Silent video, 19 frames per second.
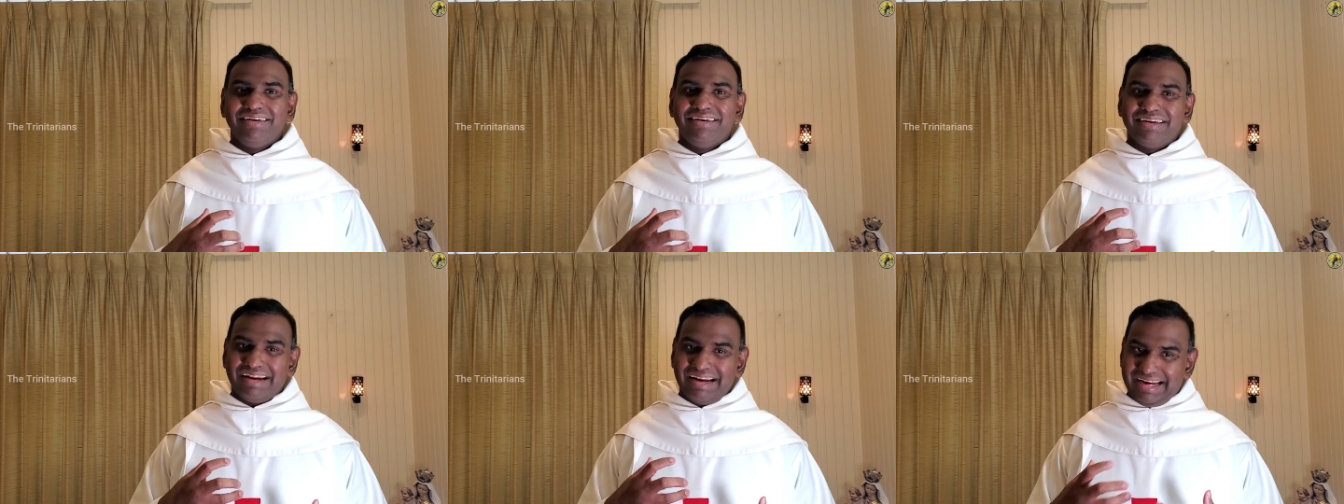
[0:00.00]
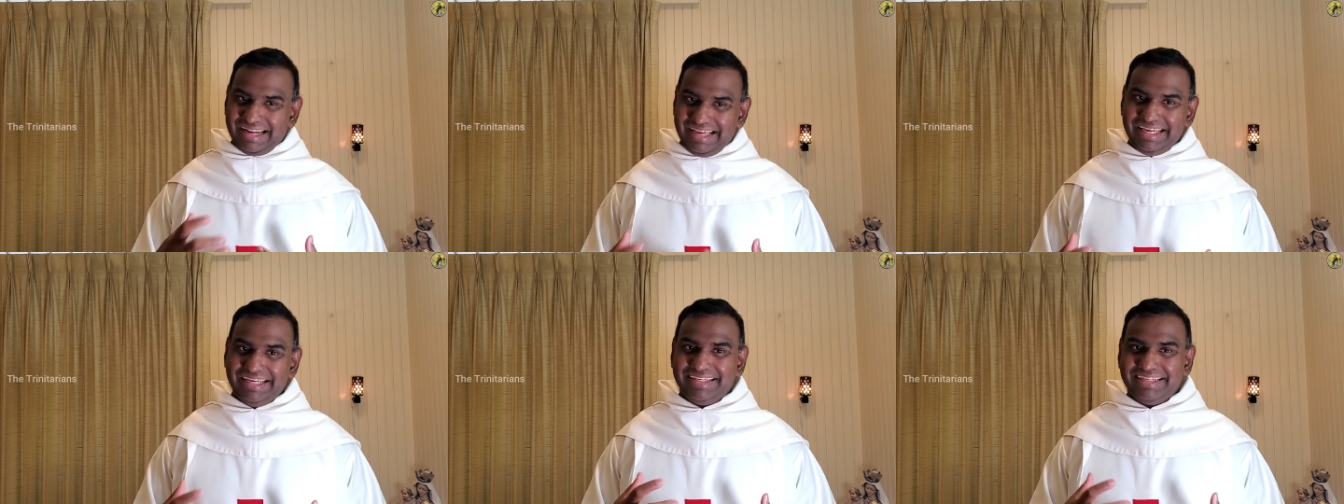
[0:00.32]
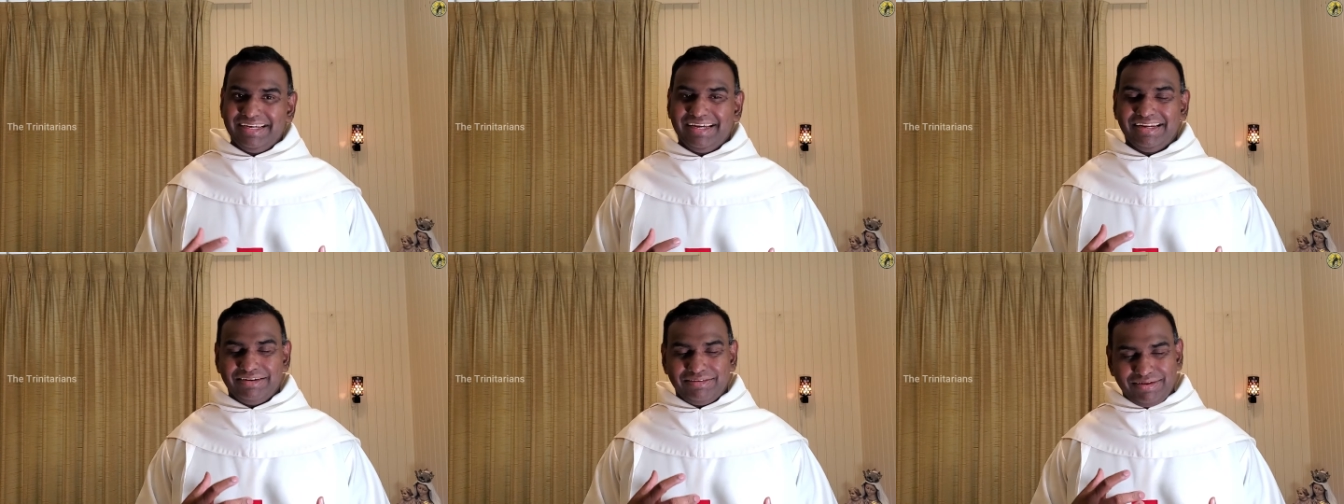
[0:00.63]

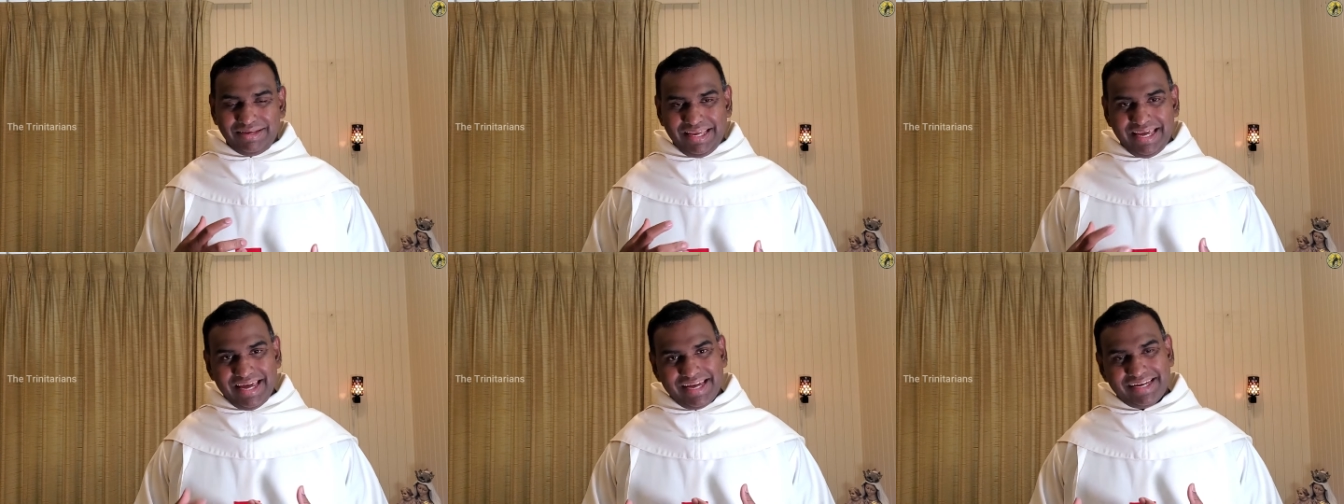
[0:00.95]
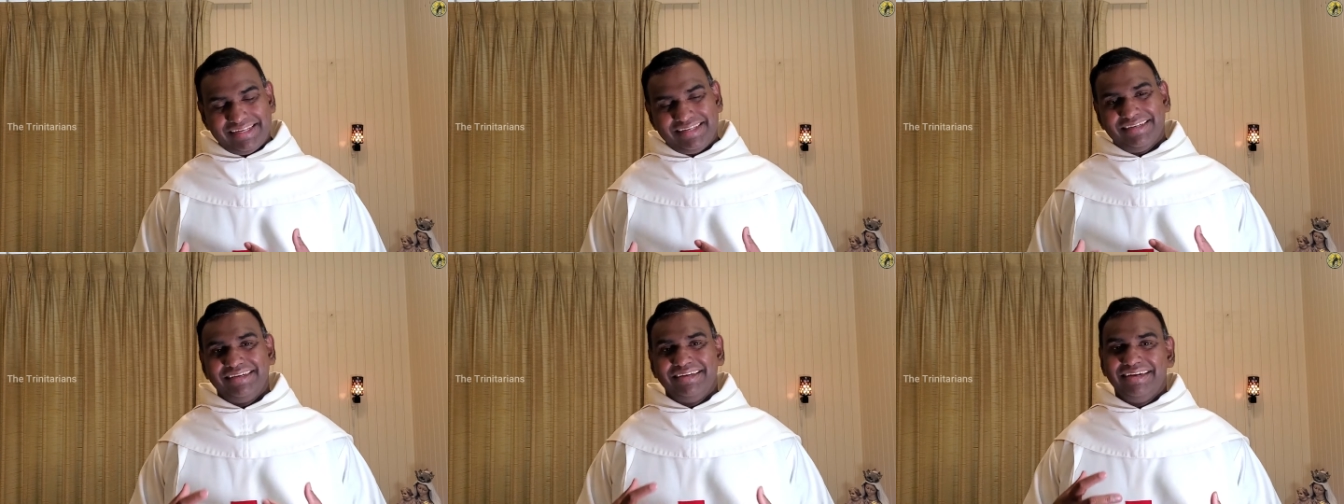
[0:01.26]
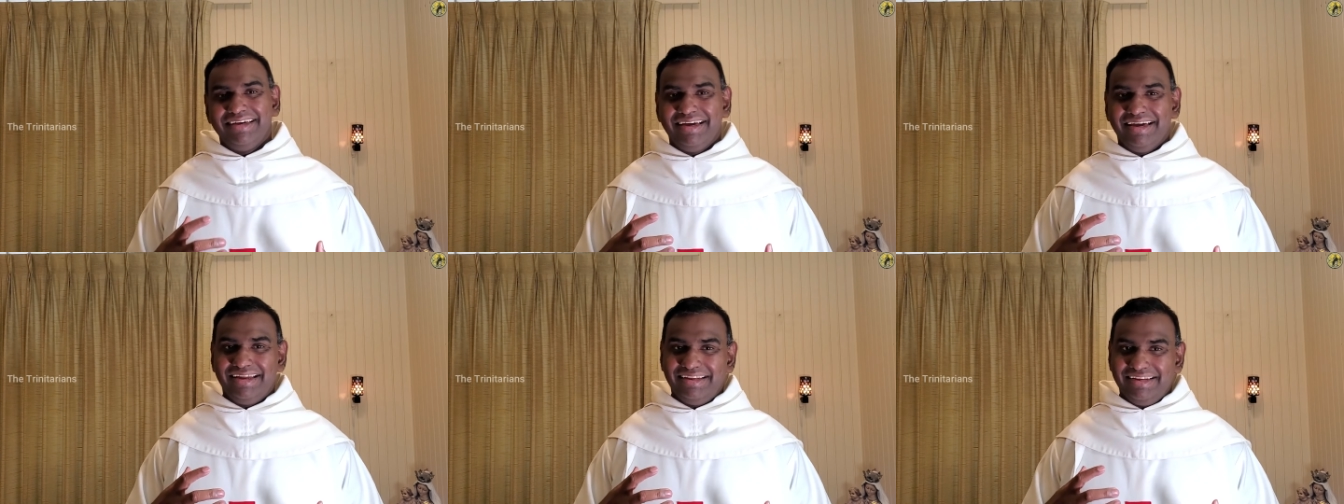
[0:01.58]
relate and react
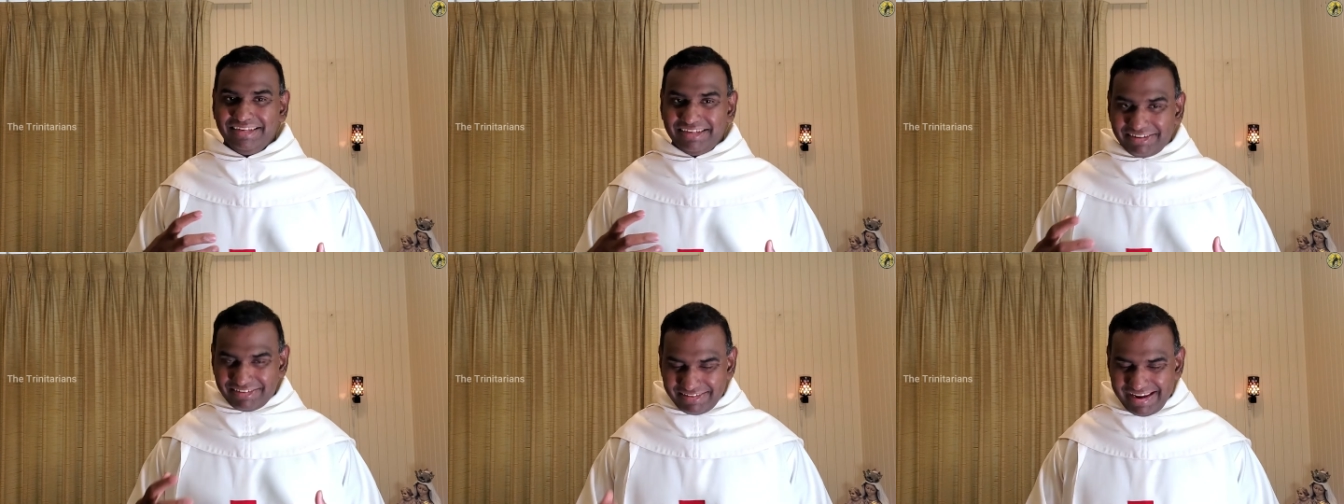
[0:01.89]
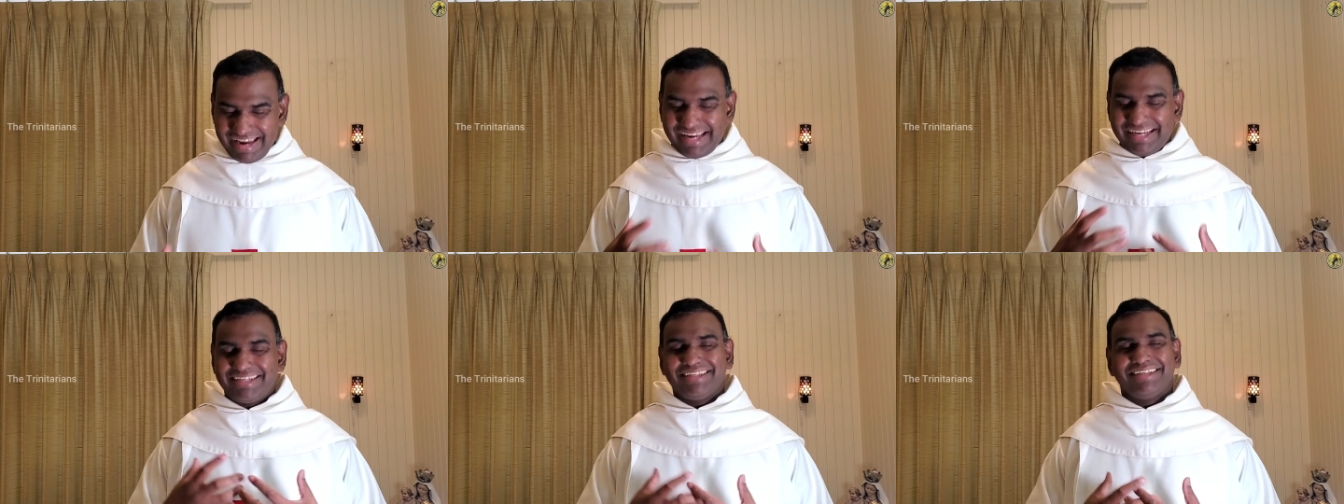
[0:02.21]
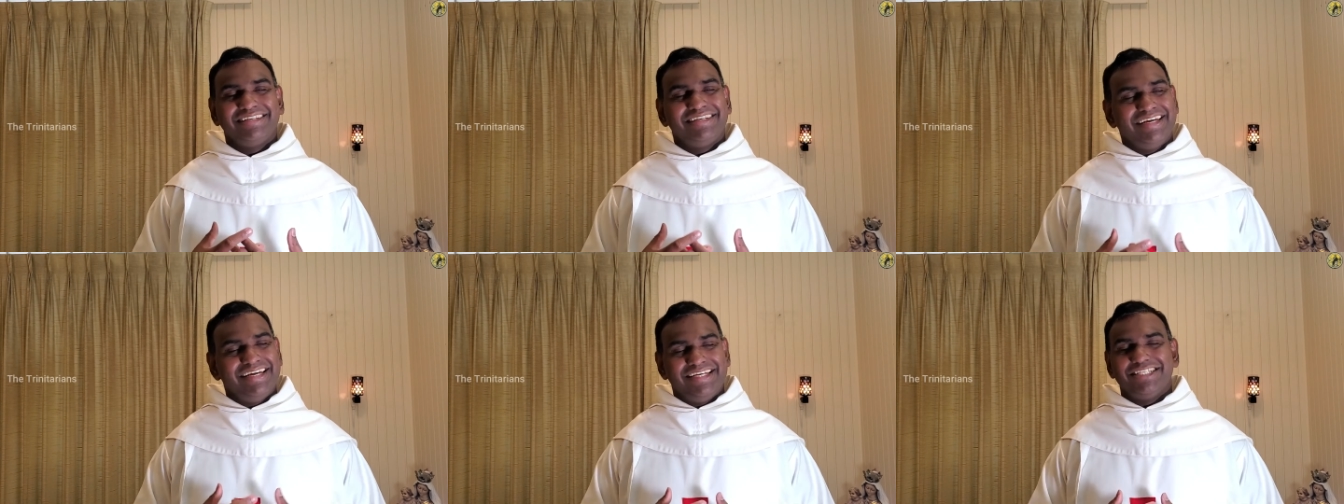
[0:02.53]
and interact
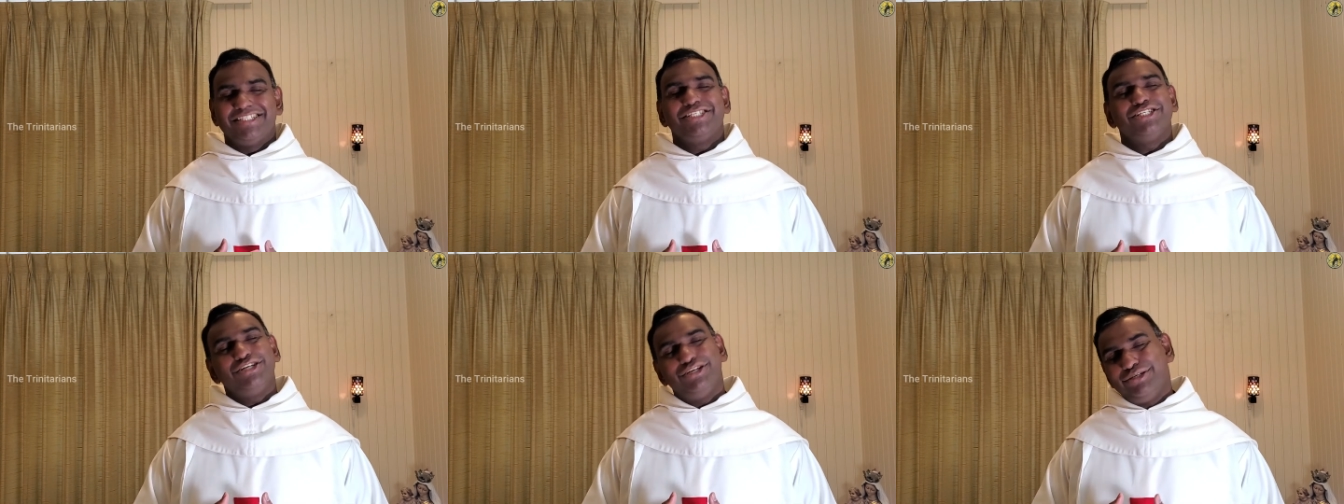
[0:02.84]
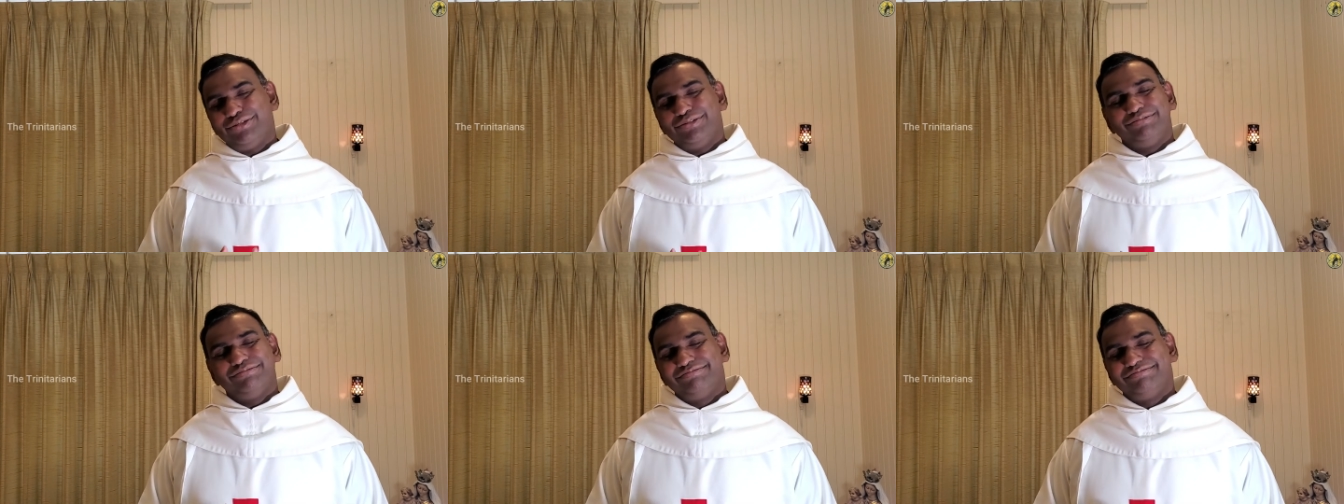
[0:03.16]
and so on.